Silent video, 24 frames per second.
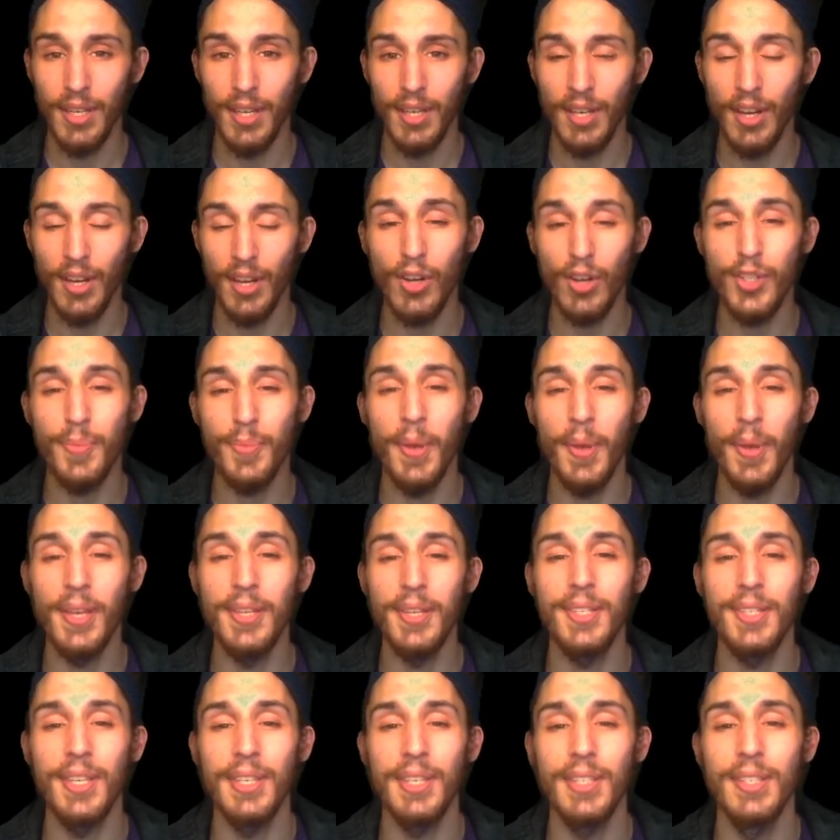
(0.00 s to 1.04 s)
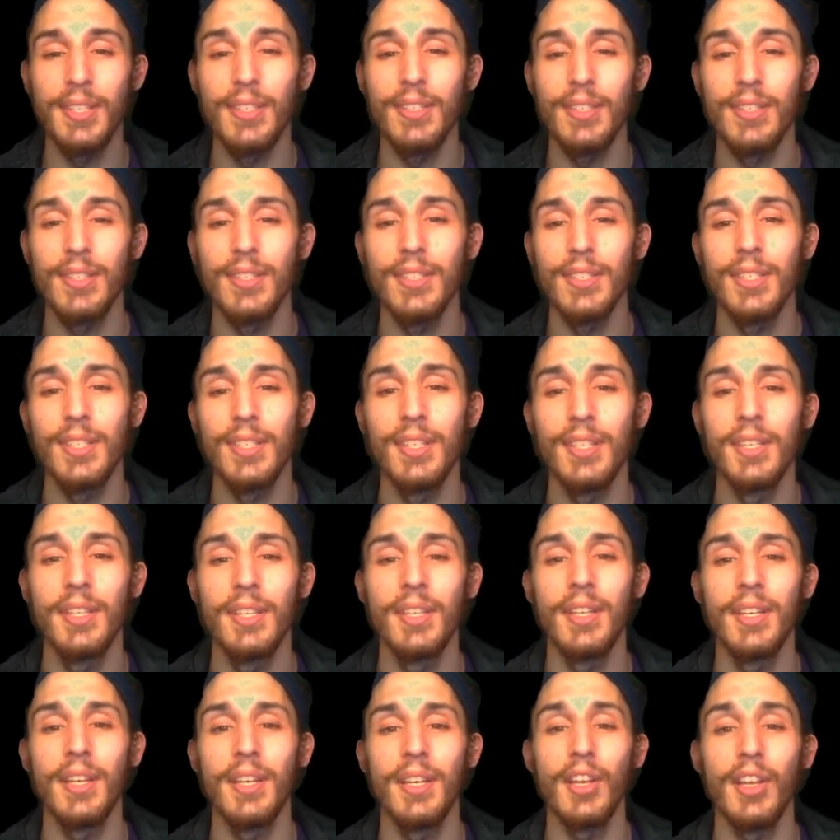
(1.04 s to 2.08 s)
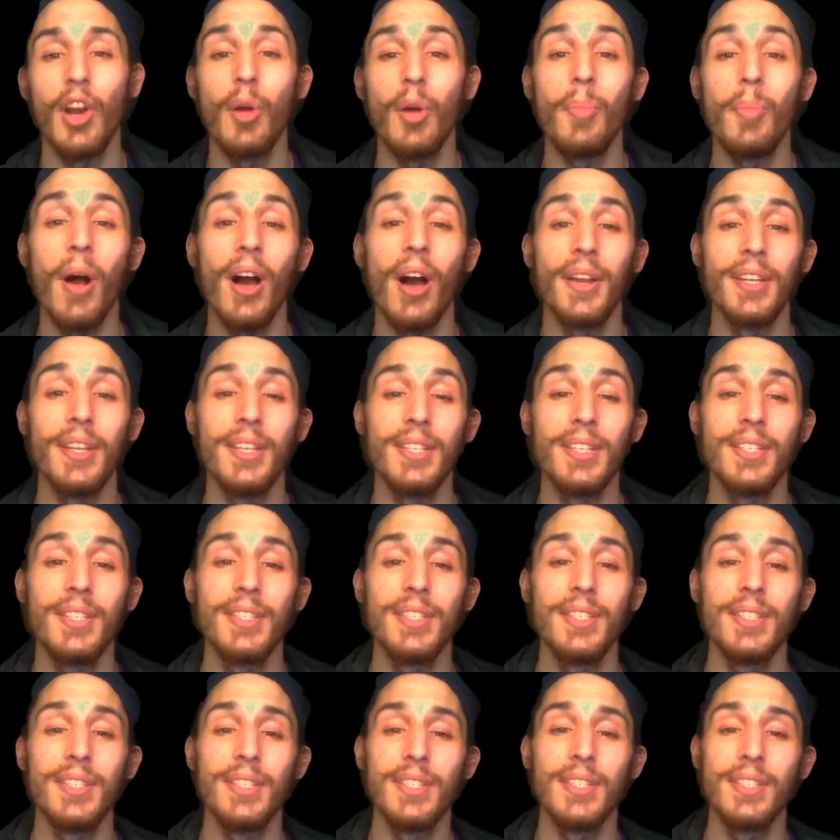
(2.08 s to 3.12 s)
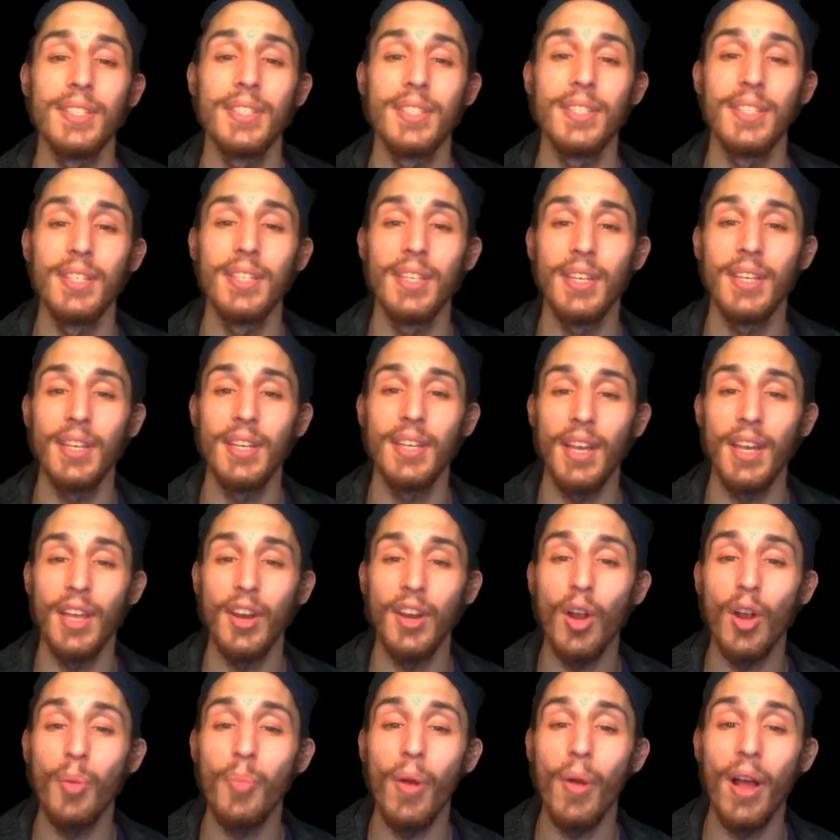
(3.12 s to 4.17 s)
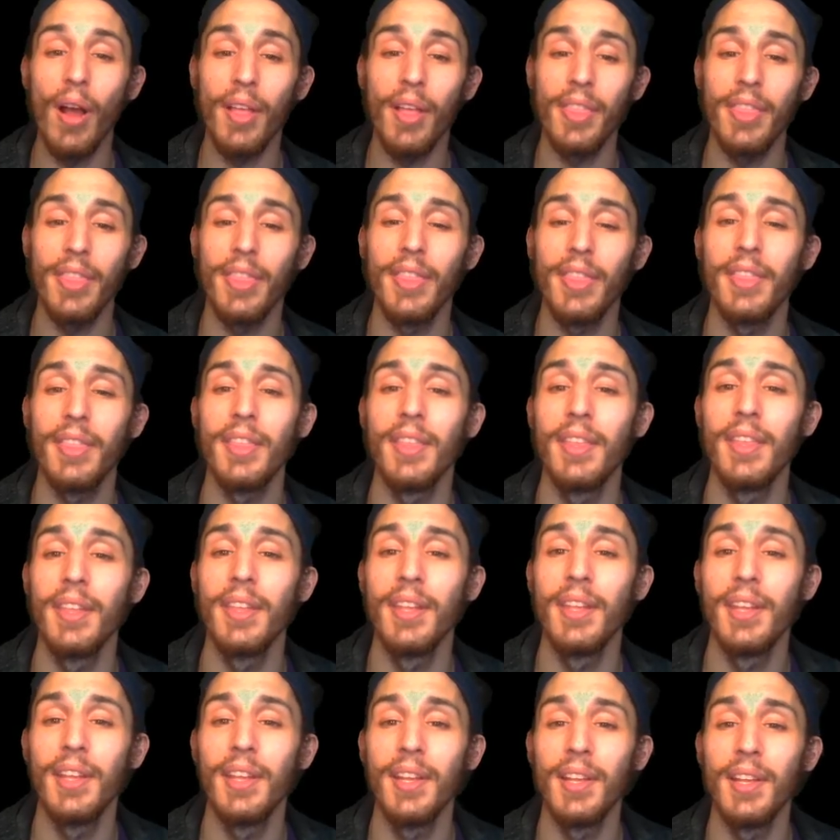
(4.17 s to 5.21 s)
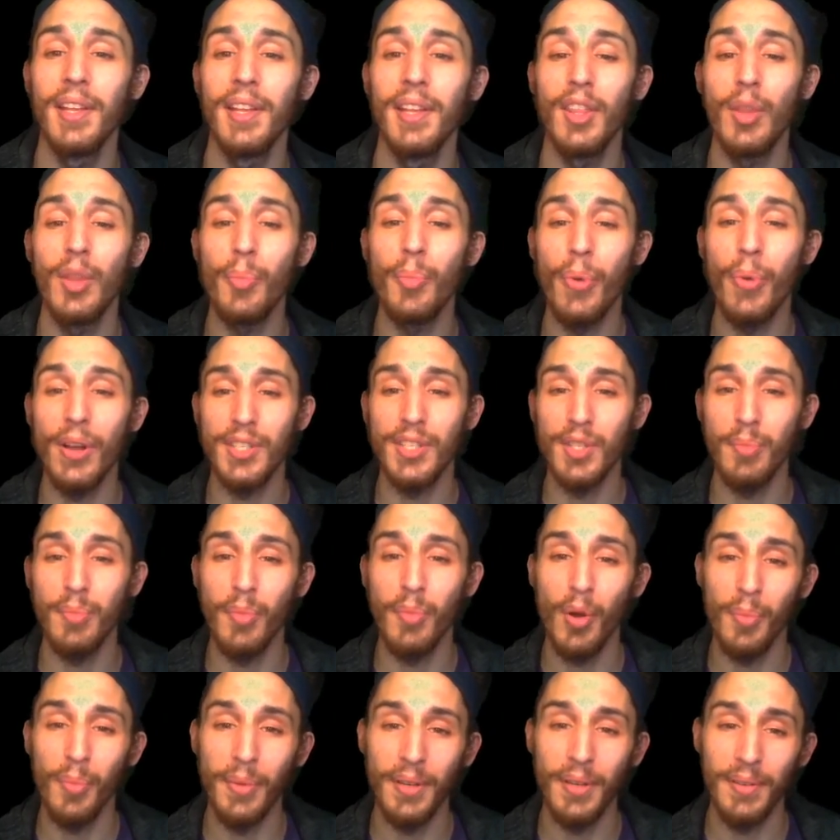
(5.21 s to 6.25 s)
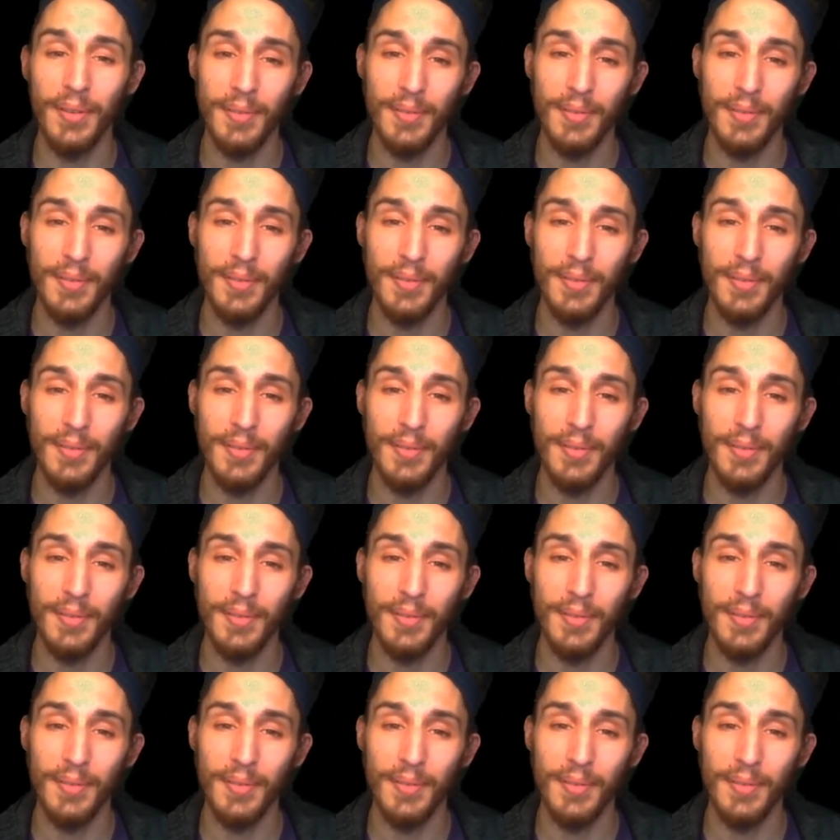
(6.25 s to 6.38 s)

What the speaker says: in our spaces, in our bodies, in our breath, in the present moment,